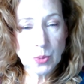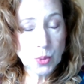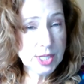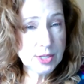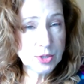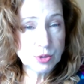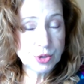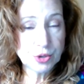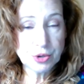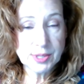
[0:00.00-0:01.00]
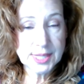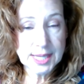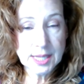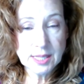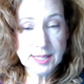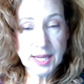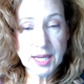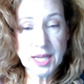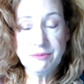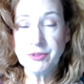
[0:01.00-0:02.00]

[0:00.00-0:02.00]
Researchers in a study